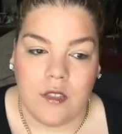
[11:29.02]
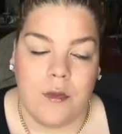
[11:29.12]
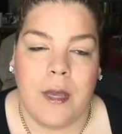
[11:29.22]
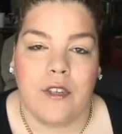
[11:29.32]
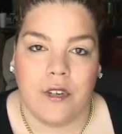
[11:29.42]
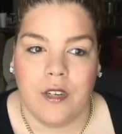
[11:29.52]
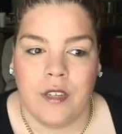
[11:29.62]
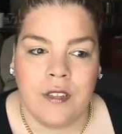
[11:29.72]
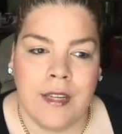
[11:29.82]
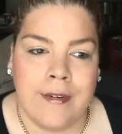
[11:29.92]
to make sure
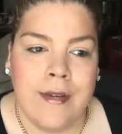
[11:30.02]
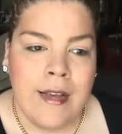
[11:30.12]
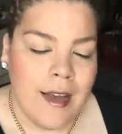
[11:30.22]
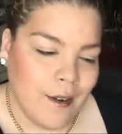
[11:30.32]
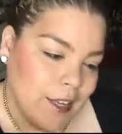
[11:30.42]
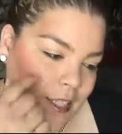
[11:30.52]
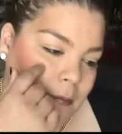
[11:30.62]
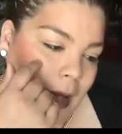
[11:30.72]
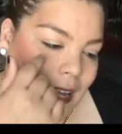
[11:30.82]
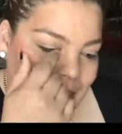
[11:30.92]
that I don't get
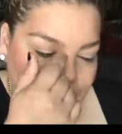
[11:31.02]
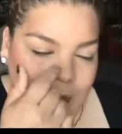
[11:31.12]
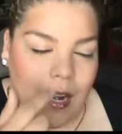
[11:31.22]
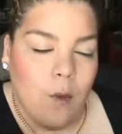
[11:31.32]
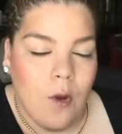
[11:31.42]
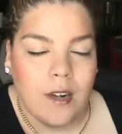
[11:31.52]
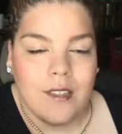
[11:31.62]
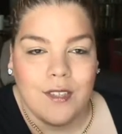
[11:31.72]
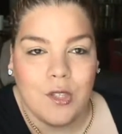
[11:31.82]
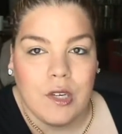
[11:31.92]
spots, but I want
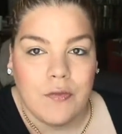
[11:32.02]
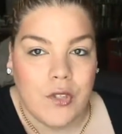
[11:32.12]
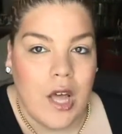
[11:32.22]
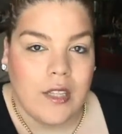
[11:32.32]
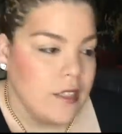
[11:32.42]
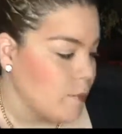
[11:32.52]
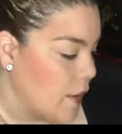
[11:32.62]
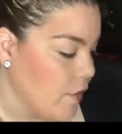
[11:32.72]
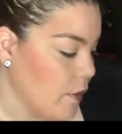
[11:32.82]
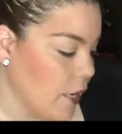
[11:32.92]
it to look flawless. My
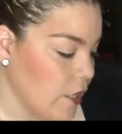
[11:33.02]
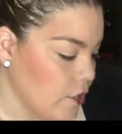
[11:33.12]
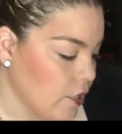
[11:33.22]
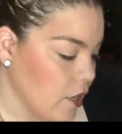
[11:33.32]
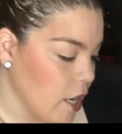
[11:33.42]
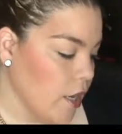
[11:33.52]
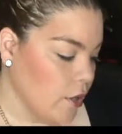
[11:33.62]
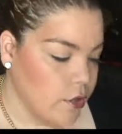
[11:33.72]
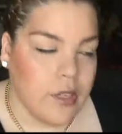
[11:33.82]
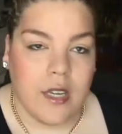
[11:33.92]
foundation
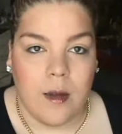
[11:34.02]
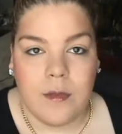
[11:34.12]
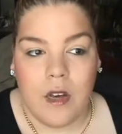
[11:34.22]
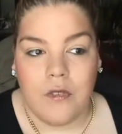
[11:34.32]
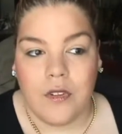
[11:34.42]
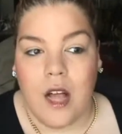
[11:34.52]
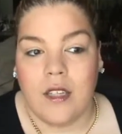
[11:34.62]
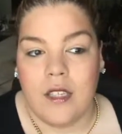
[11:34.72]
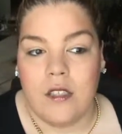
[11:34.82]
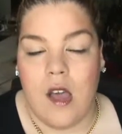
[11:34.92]
usually comes out
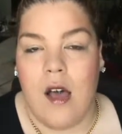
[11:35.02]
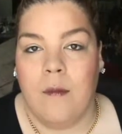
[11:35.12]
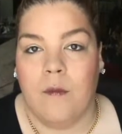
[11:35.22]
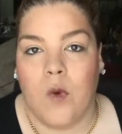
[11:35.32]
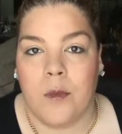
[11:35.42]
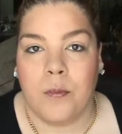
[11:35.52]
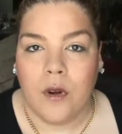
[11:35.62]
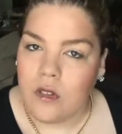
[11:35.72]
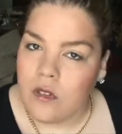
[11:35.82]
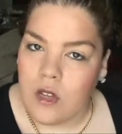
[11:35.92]
flawless with
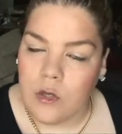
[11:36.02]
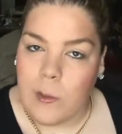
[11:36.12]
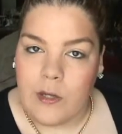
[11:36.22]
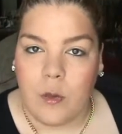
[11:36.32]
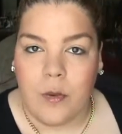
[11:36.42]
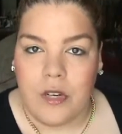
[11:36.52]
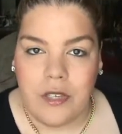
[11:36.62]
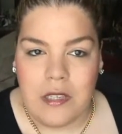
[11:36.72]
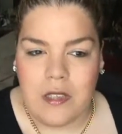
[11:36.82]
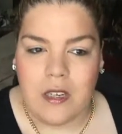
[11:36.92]
special
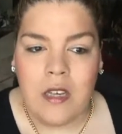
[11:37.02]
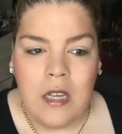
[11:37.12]
brushes and